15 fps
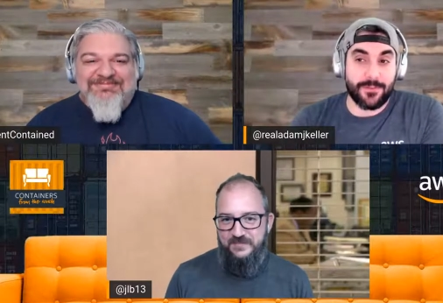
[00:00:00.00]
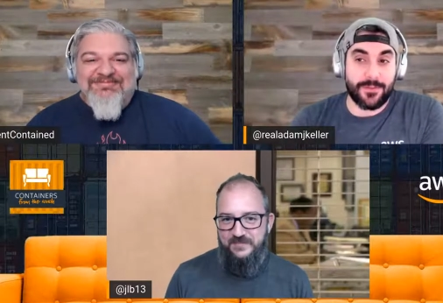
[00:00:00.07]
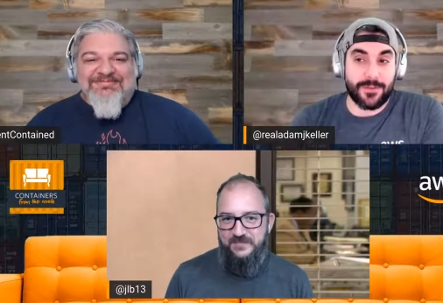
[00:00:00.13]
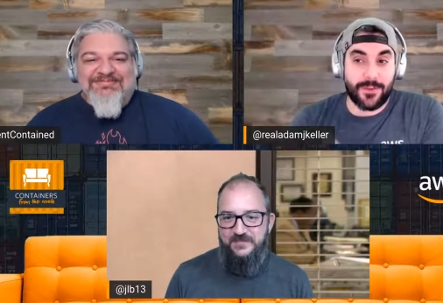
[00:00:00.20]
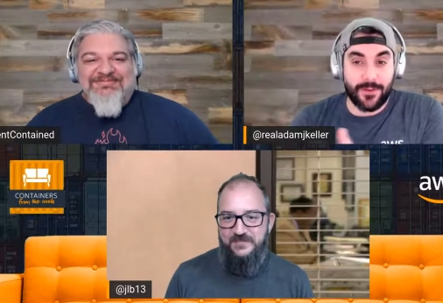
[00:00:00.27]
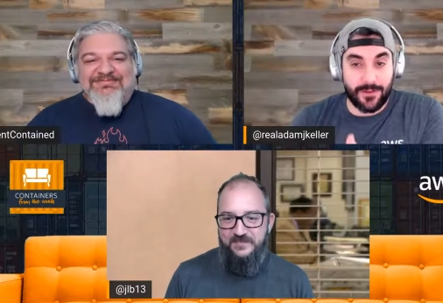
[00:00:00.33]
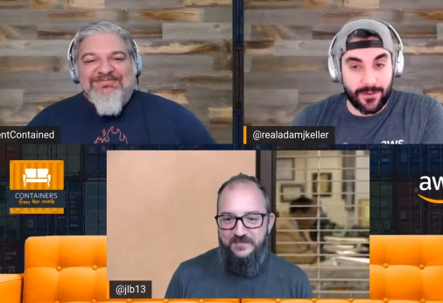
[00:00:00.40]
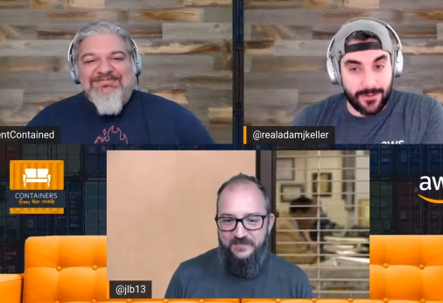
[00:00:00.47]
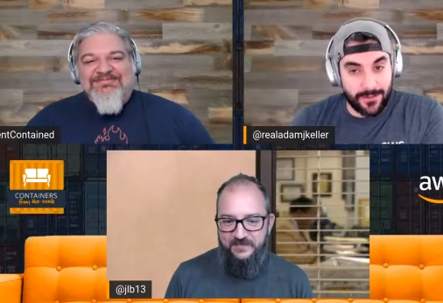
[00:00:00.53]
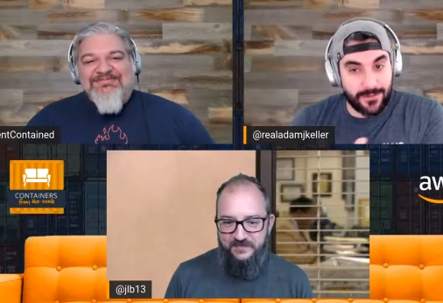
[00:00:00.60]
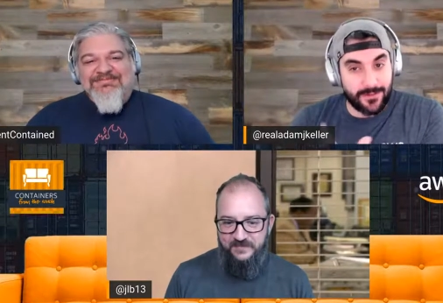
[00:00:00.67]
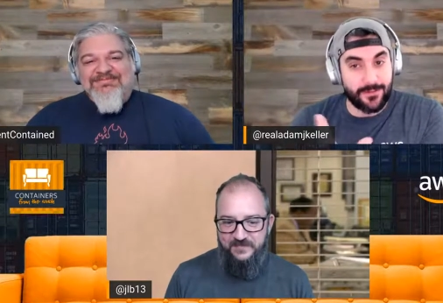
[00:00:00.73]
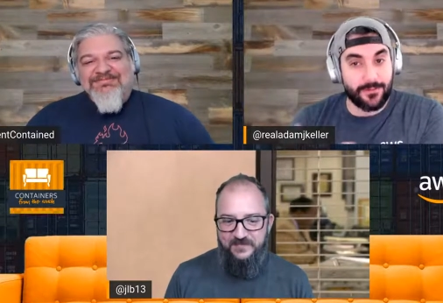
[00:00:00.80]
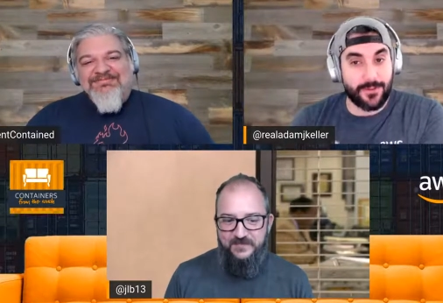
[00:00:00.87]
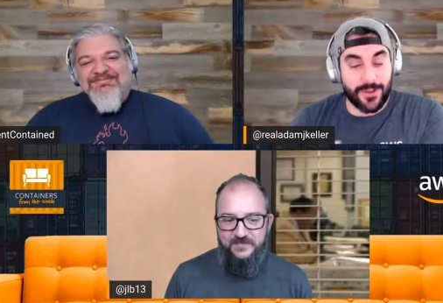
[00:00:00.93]
Speaker 1: to
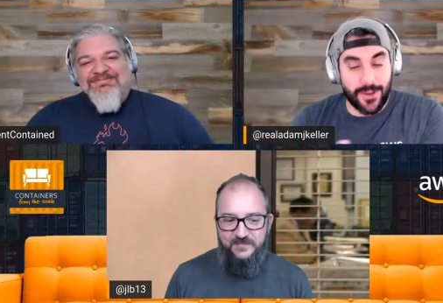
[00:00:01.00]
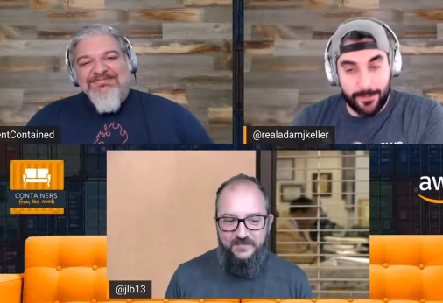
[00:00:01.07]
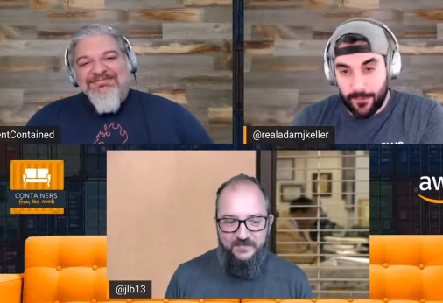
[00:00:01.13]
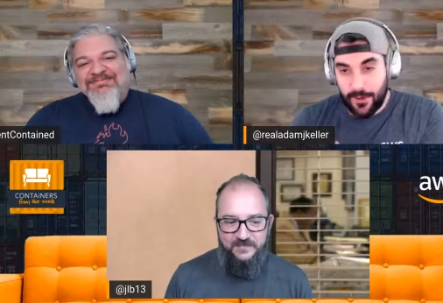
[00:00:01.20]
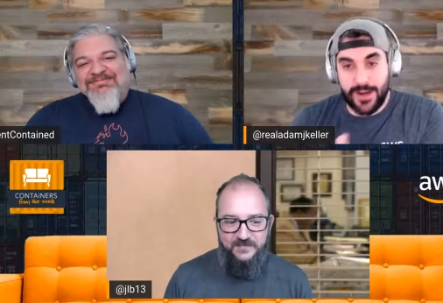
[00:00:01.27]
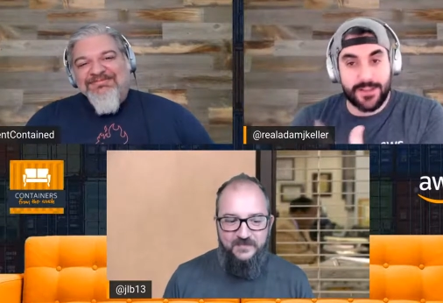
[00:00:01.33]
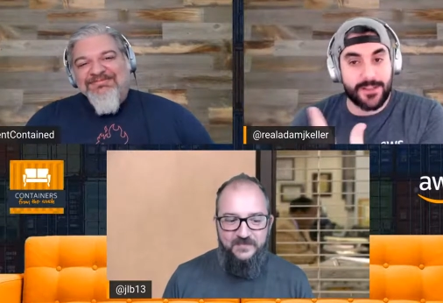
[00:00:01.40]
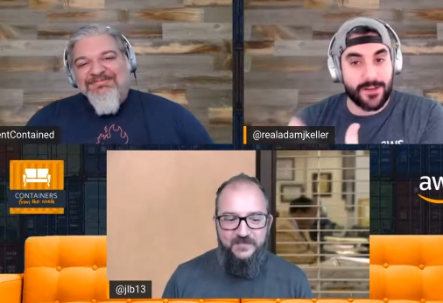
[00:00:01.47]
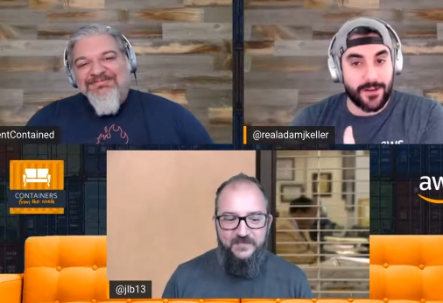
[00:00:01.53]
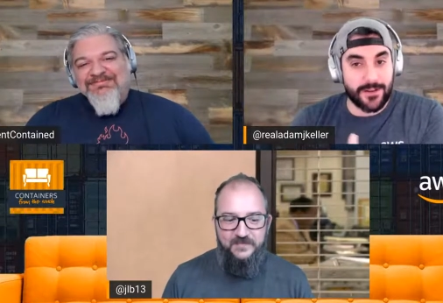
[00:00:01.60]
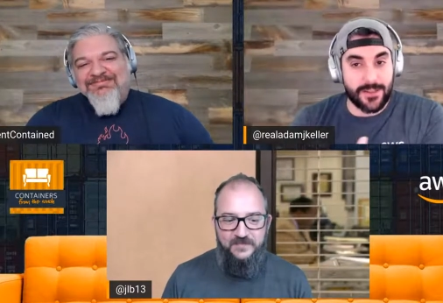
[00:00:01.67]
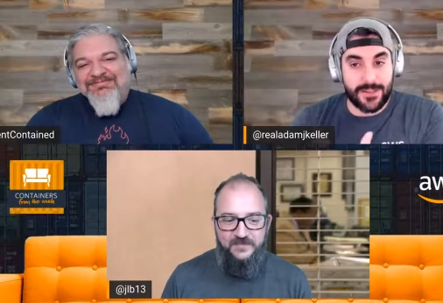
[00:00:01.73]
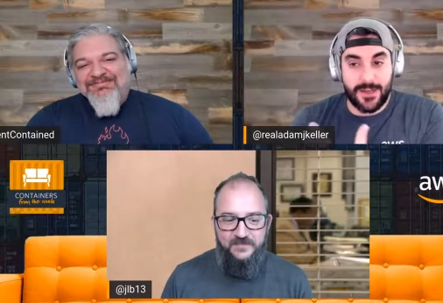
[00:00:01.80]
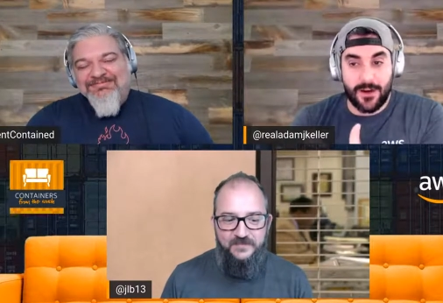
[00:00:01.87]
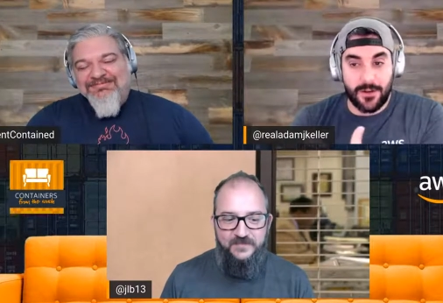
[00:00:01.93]
with upgrades and
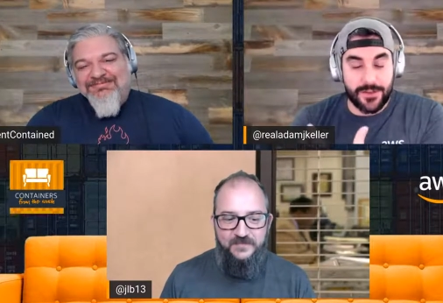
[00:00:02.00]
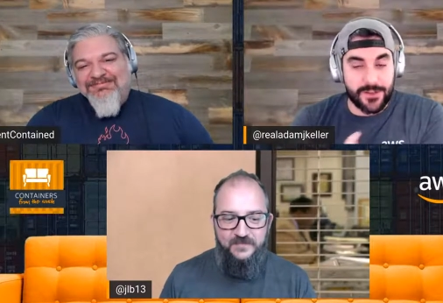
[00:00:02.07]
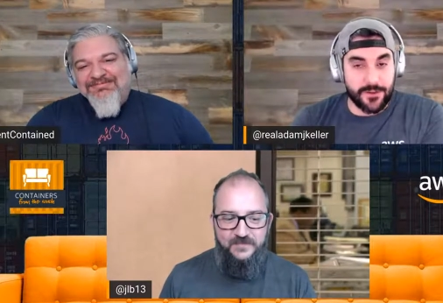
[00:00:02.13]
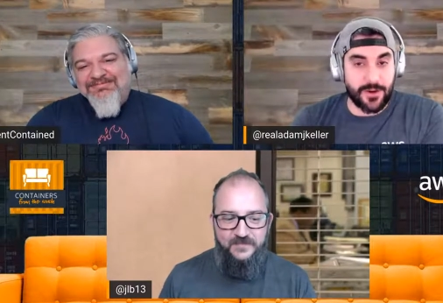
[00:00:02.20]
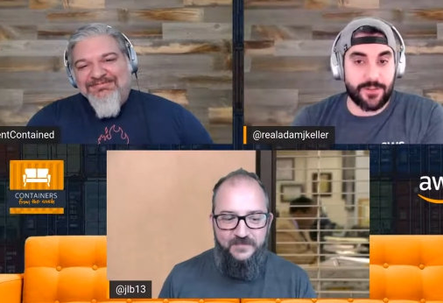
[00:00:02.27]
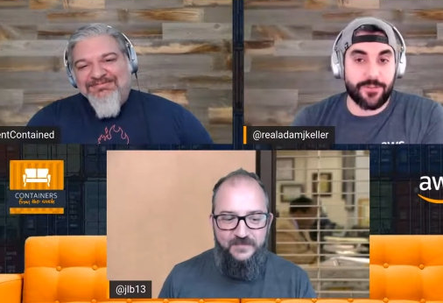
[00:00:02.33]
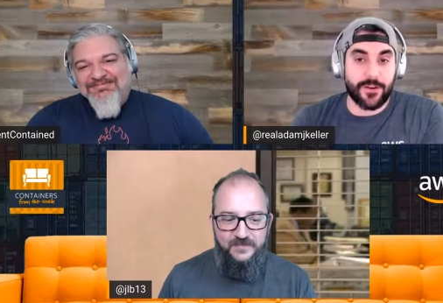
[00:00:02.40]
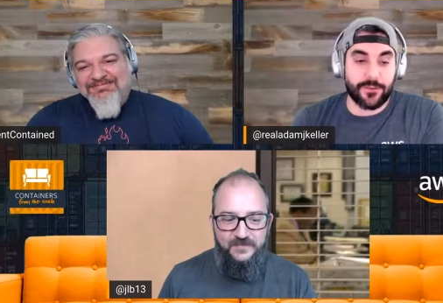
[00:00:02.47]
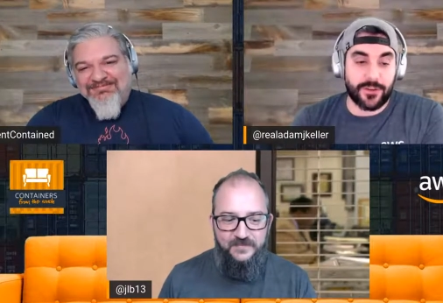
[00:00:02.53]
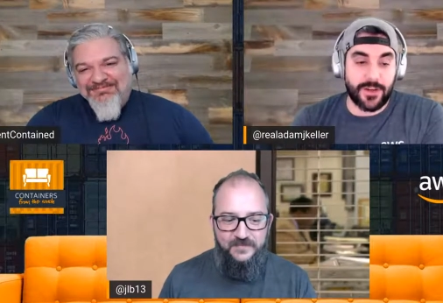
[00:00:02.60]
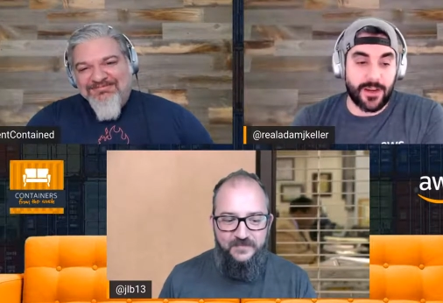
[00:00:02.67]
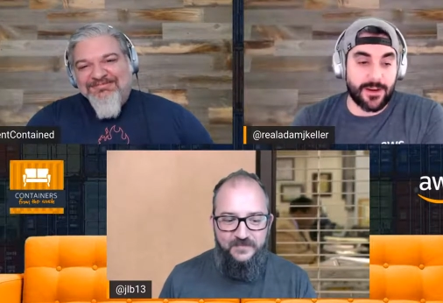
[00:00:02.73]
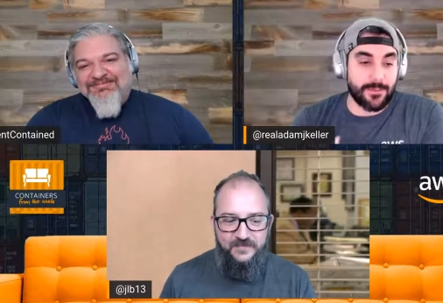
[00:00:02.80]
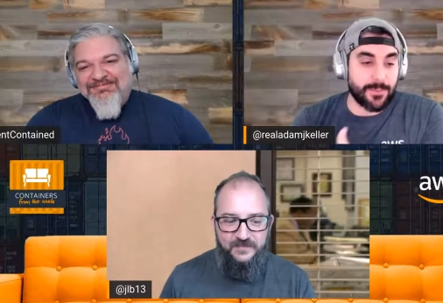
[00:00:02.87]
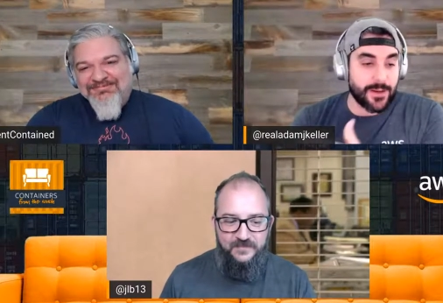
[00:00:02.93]
all the, all this great
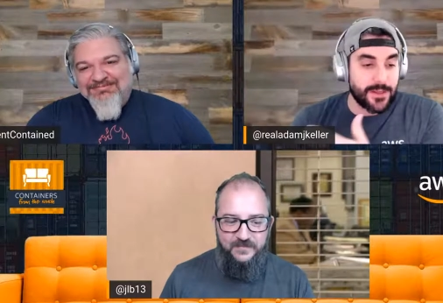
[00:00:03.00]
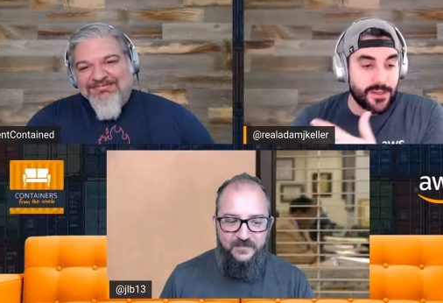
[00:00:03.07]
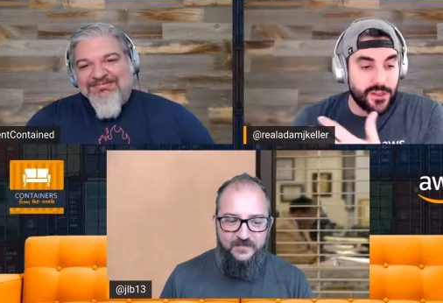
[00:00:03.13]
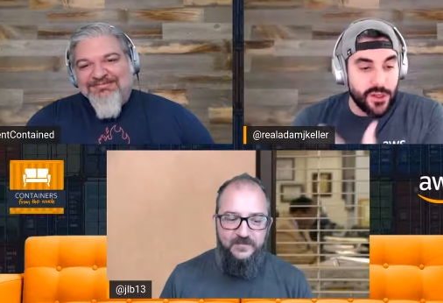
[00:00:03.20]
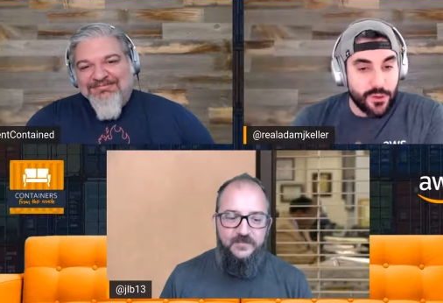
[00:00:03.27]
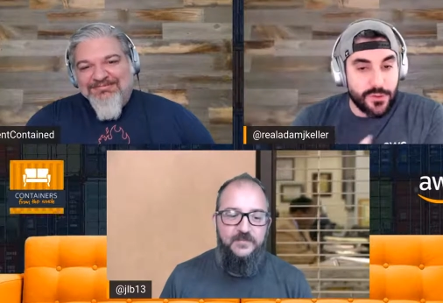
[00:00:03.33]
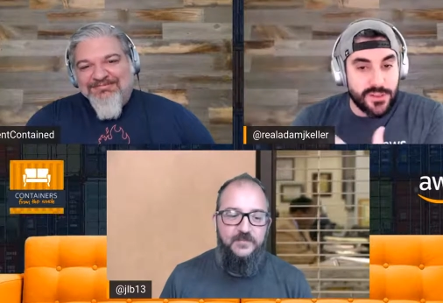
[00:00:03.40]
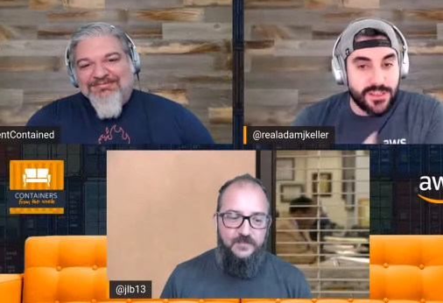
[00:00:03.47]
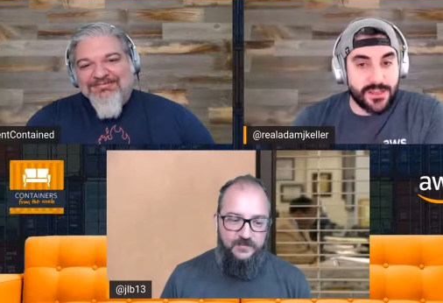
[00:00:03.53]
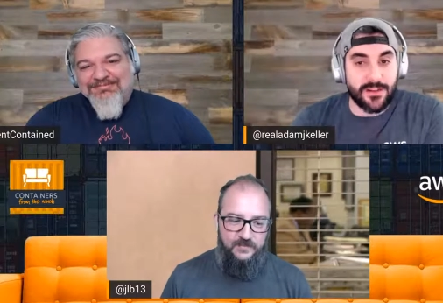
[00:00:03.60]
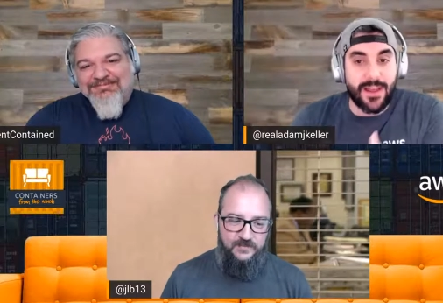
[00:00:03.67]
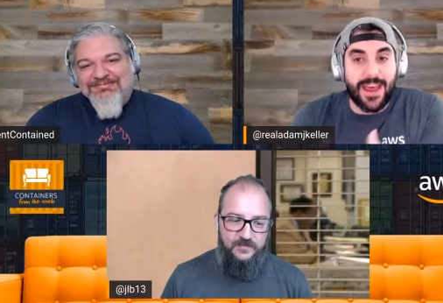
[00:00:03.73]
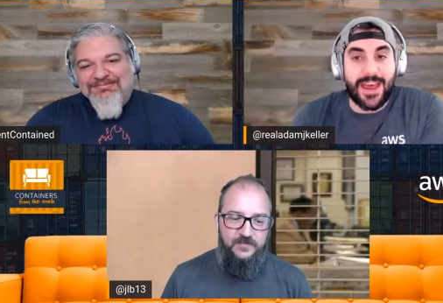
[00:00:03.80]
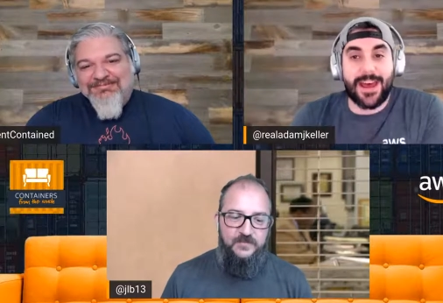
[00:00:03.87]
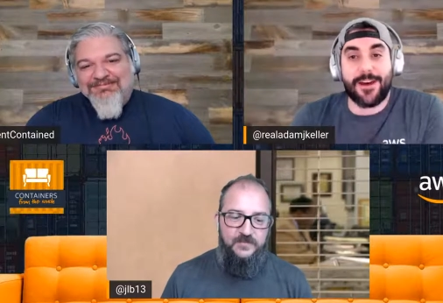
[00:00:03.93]
functionality but you still
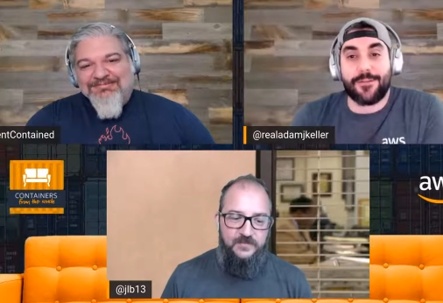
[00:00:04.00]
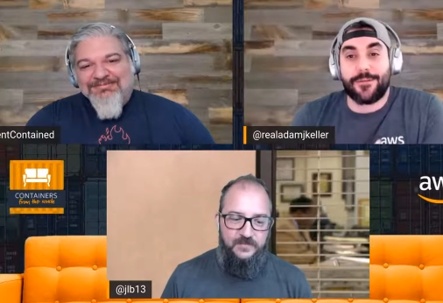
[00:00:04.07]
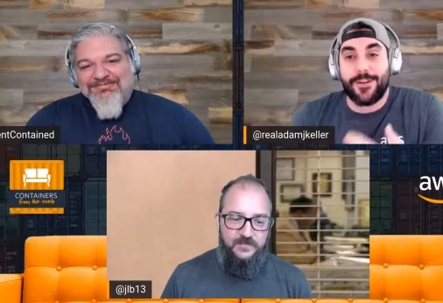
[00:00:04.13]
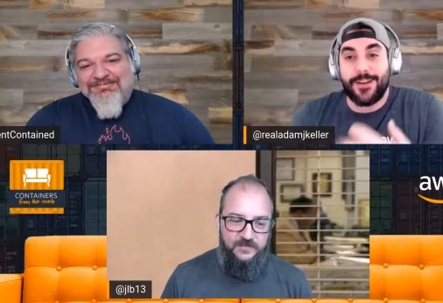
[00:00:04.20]
have